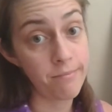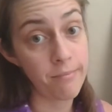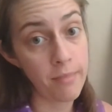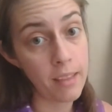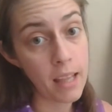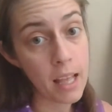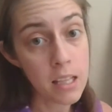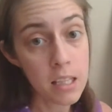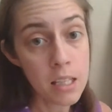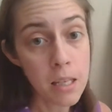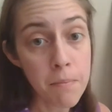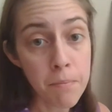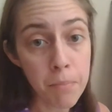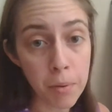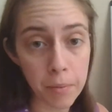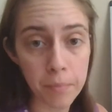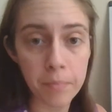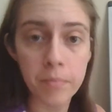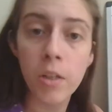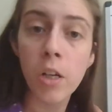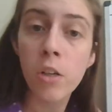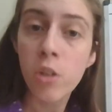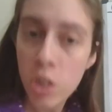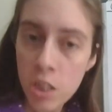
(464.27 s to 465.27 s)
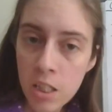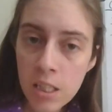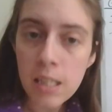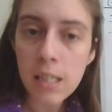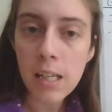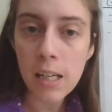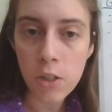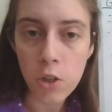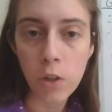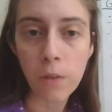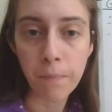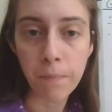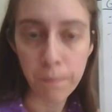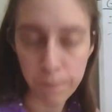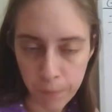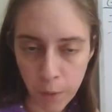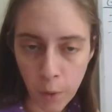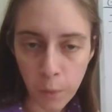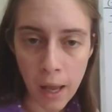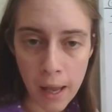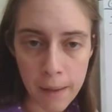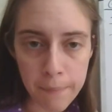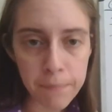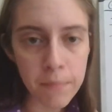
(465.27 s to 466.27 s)
That's simple. Just addition.
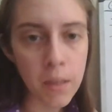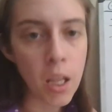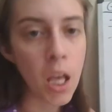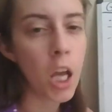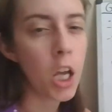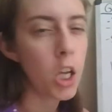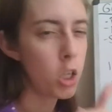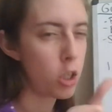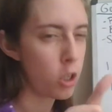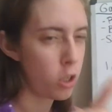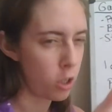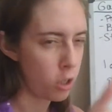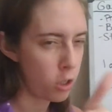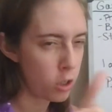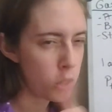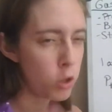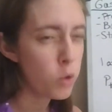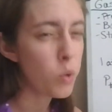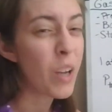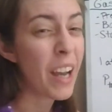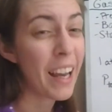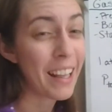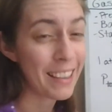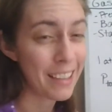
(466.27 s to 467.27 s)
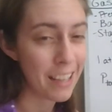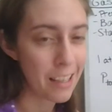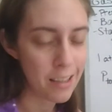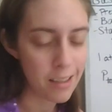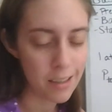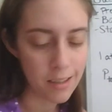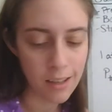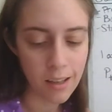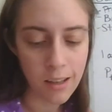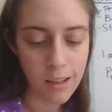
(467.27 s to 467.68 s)
Okay? You got this.